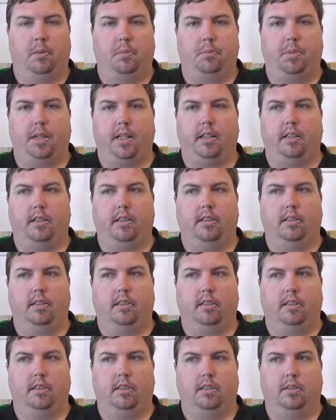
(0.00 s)

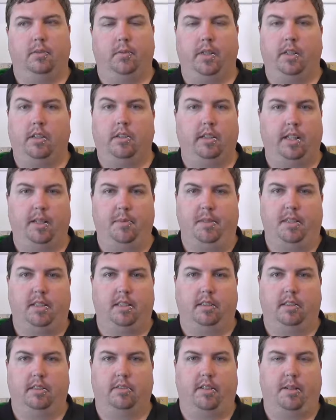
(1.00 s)
But we're not
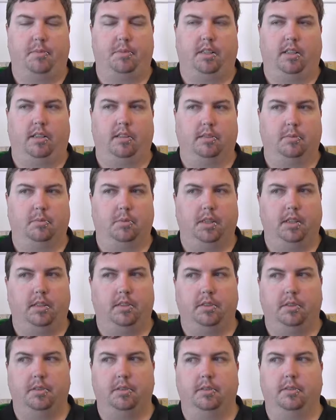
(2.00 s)
limited to reptiles. We
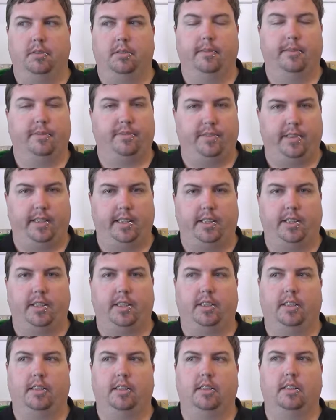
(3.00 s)
do fish
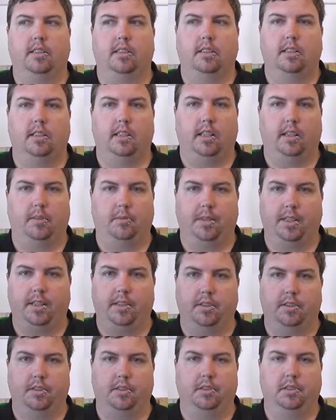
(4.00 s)
and we
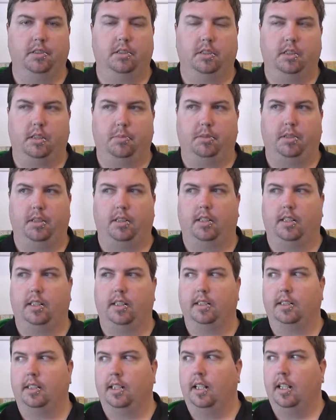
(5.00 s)
do
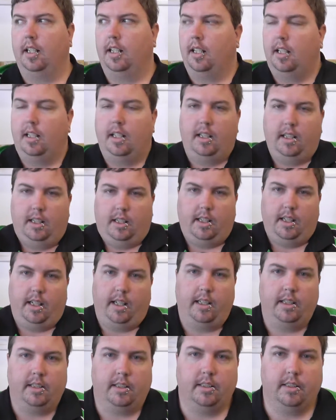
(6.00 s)
supplies,
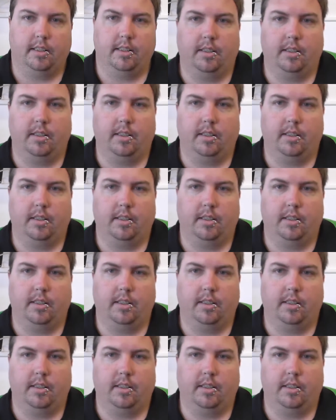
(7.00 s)
and